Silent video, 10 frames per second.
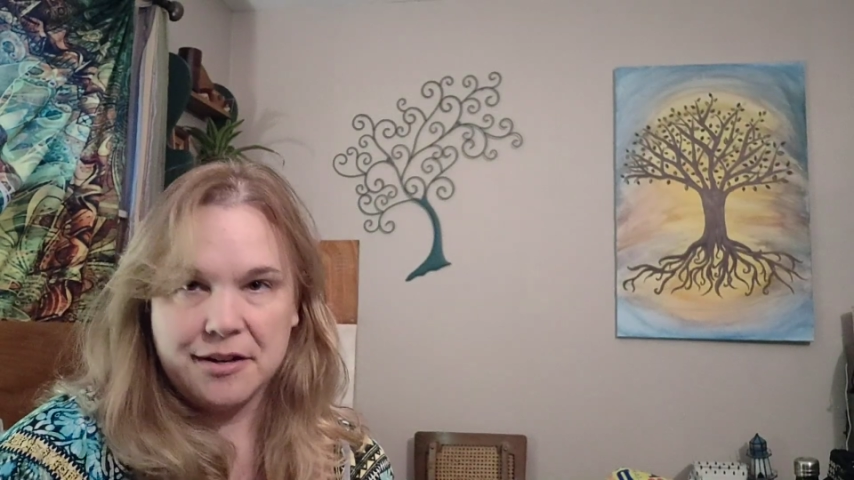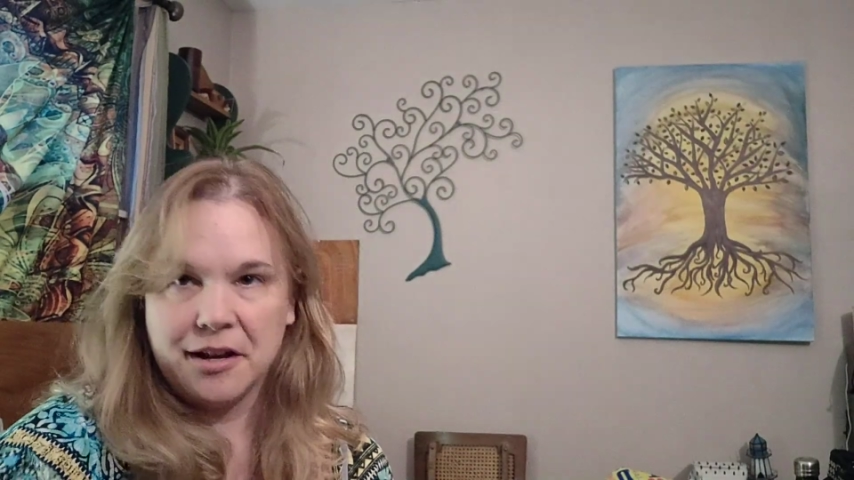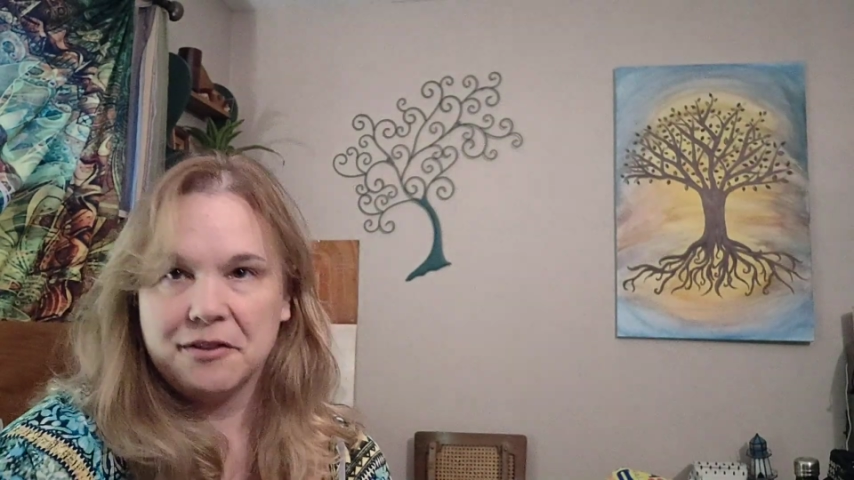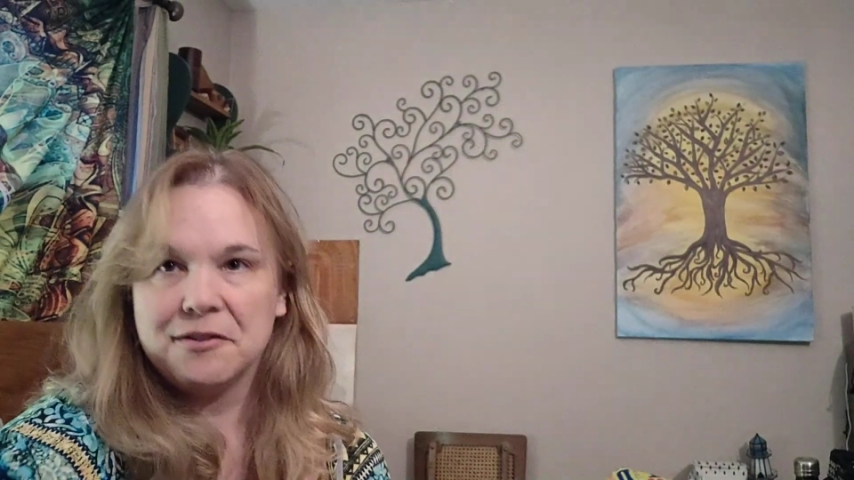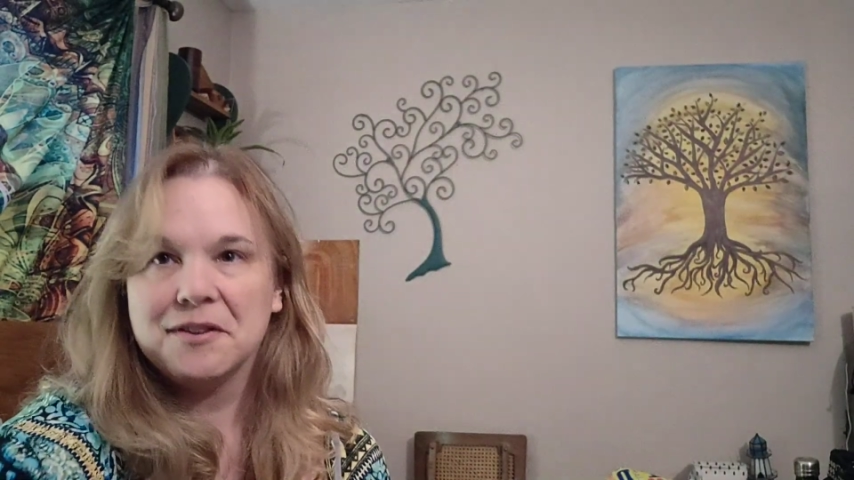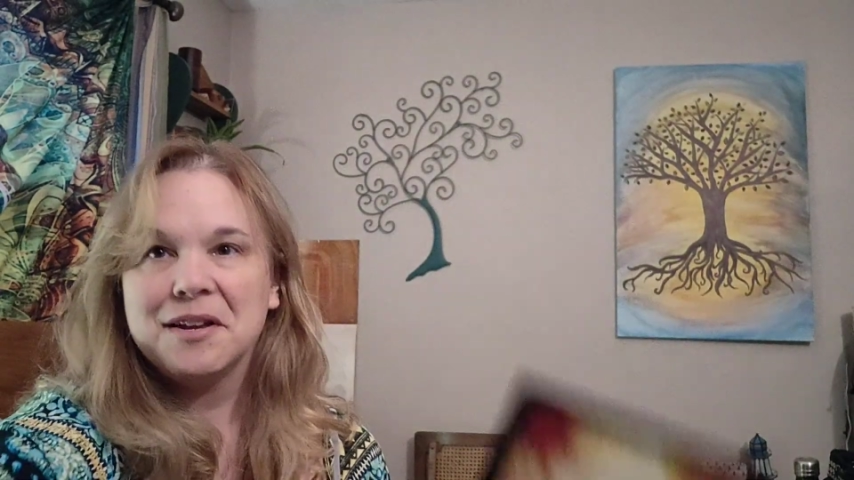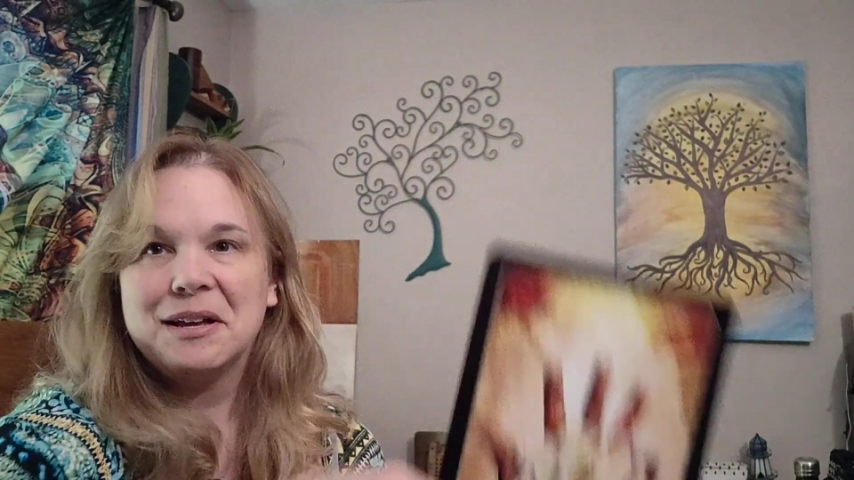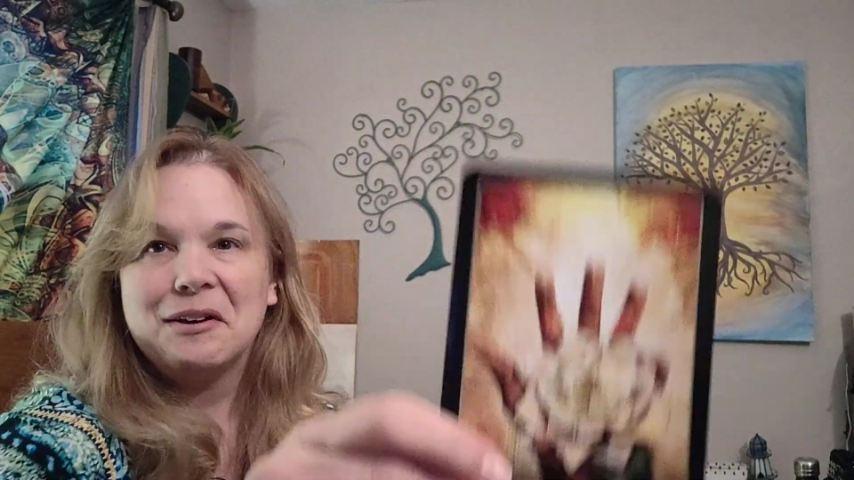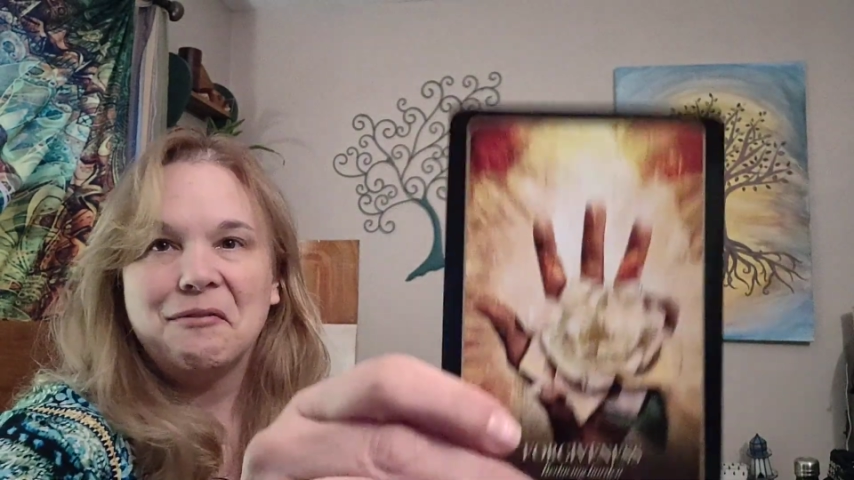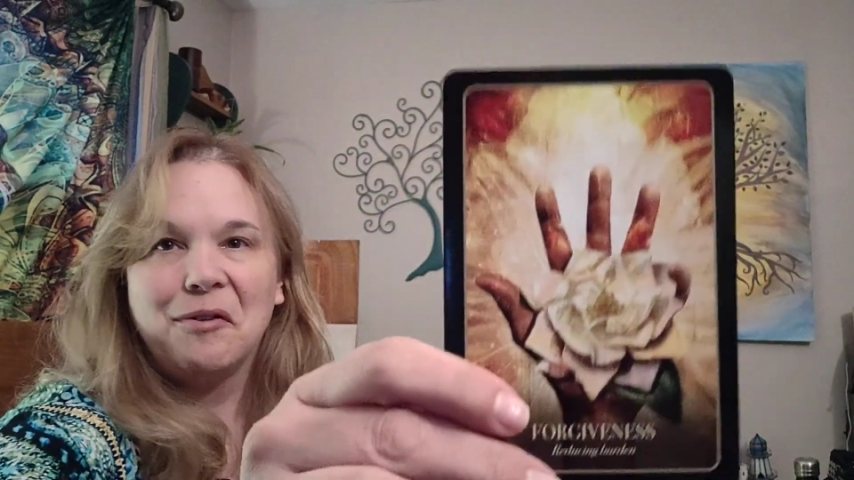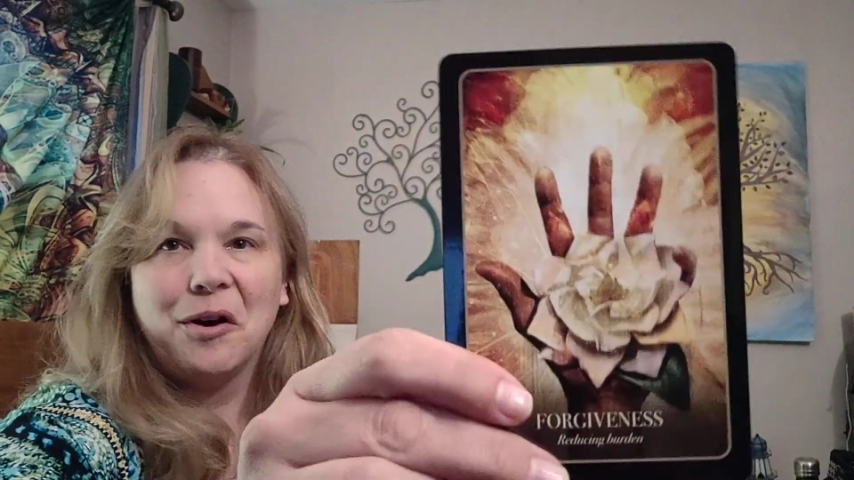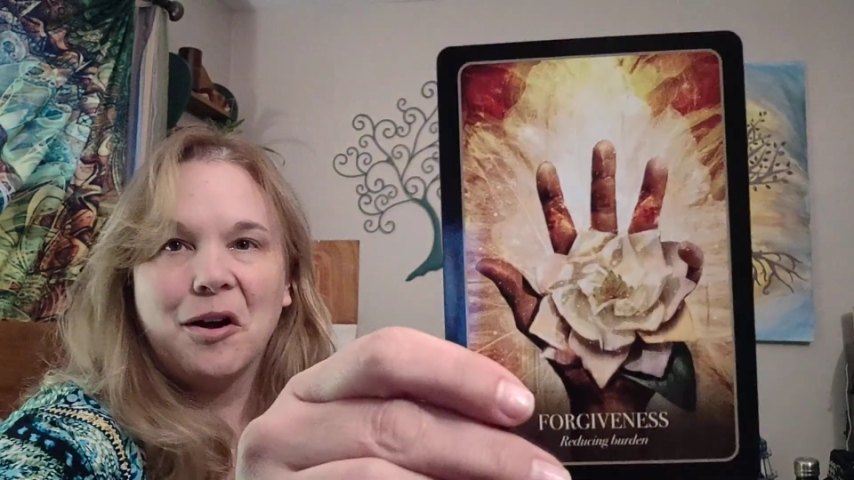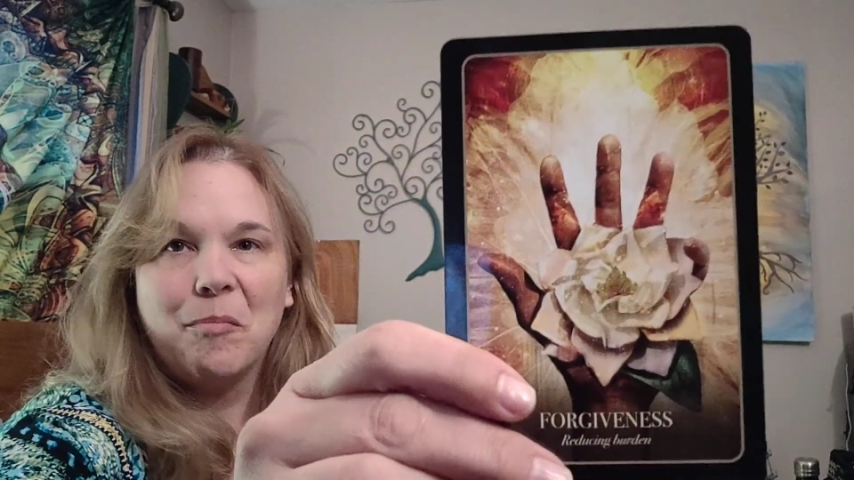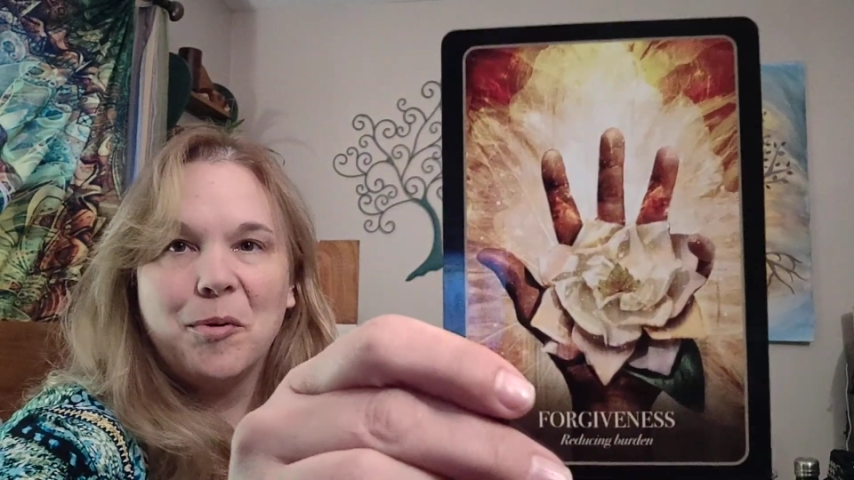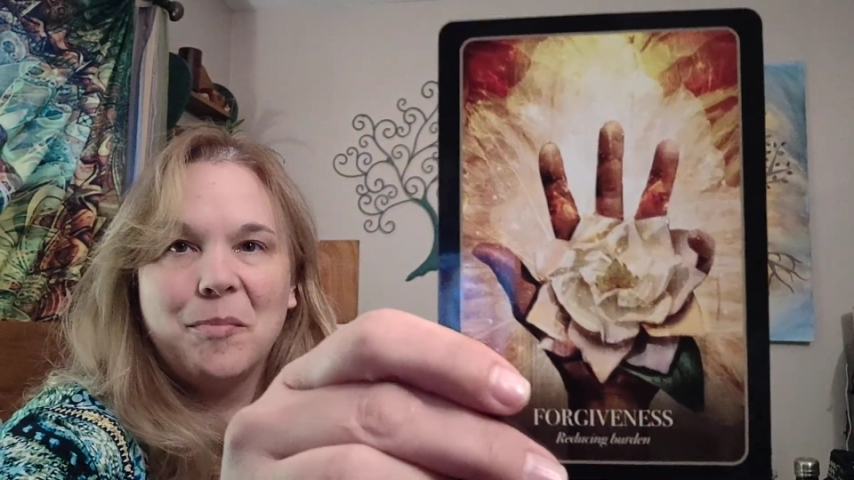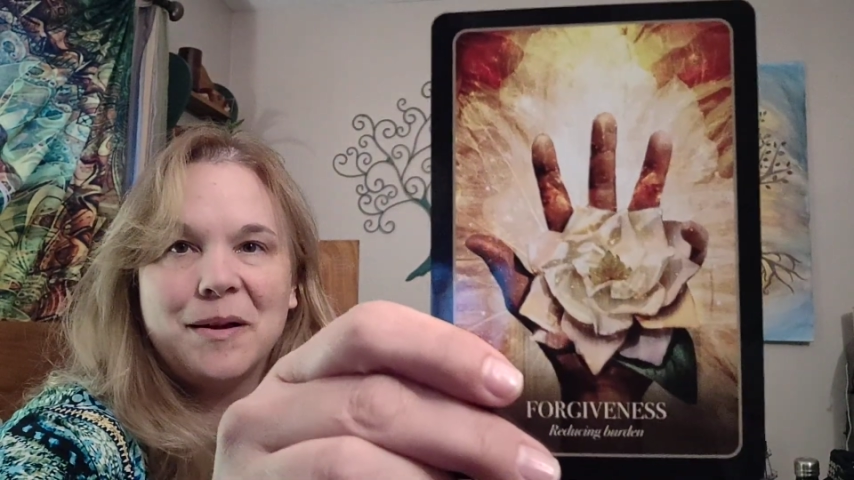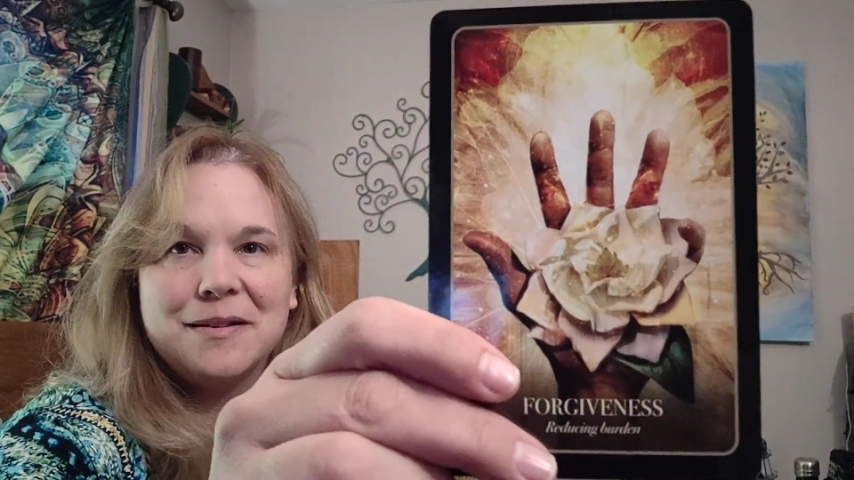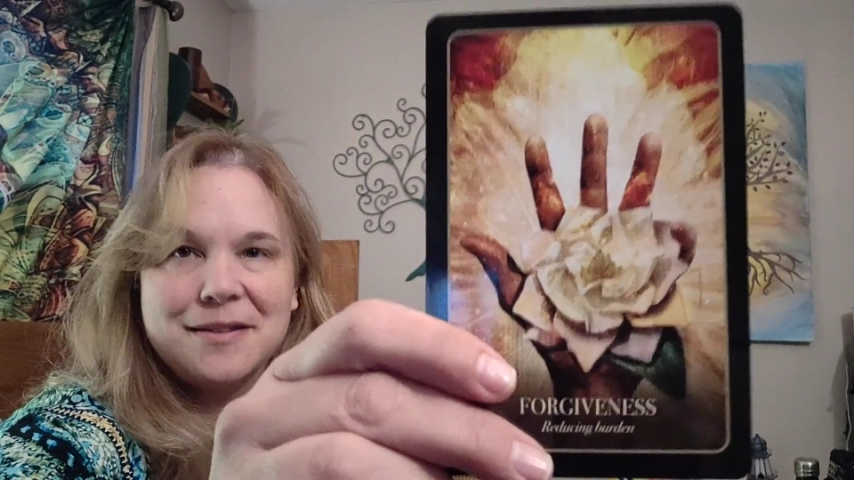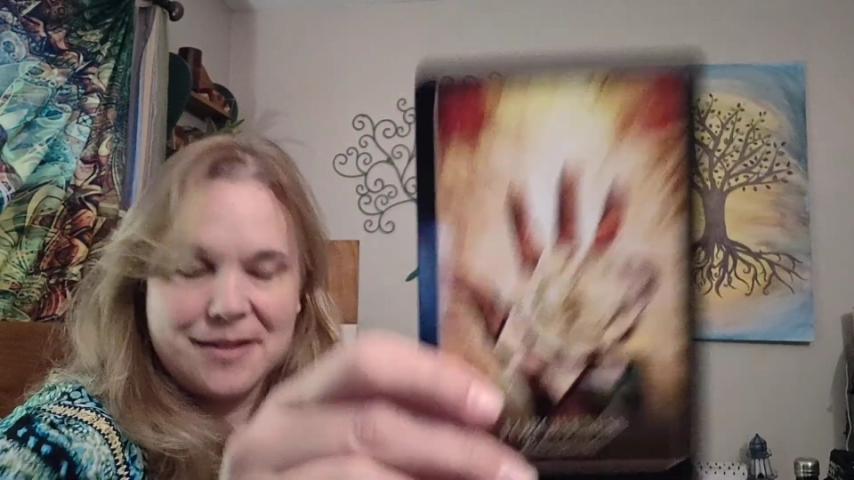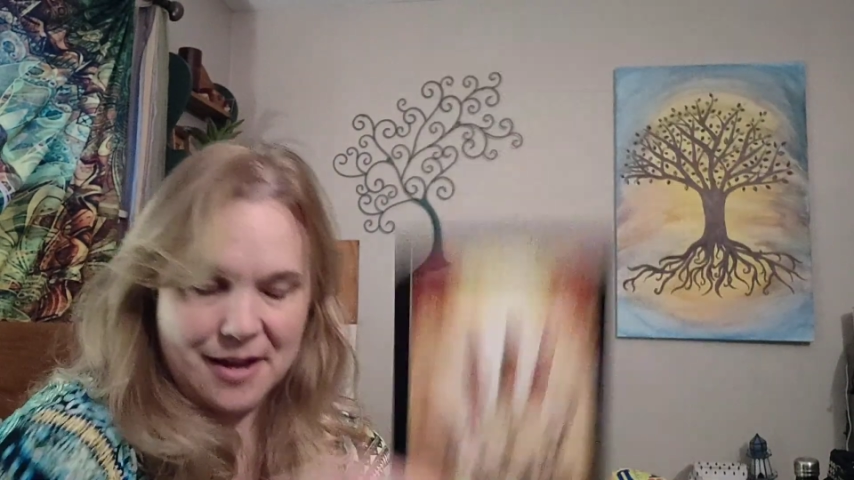decks for a couple
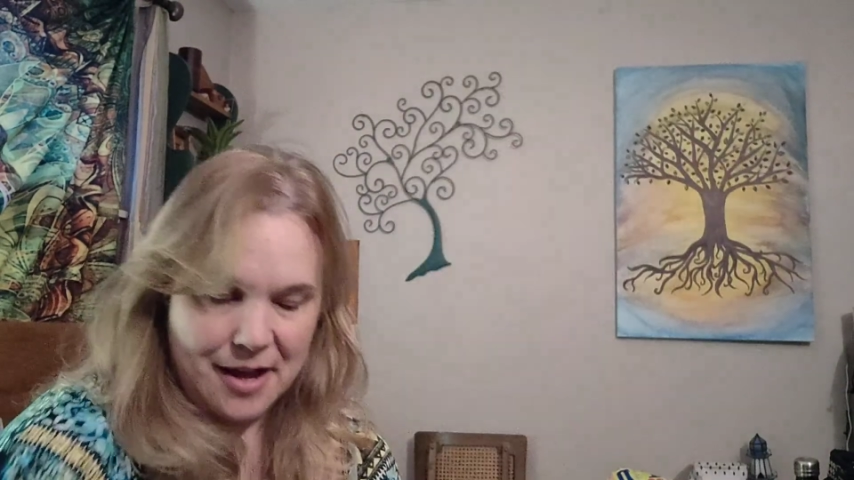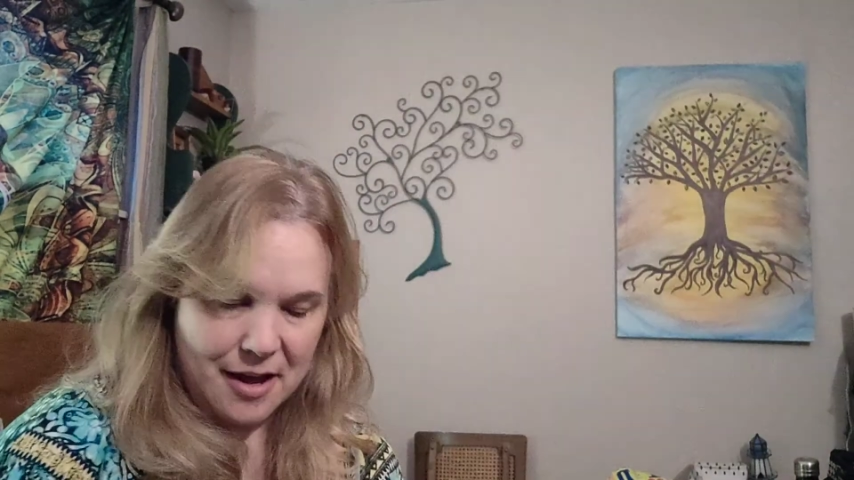months.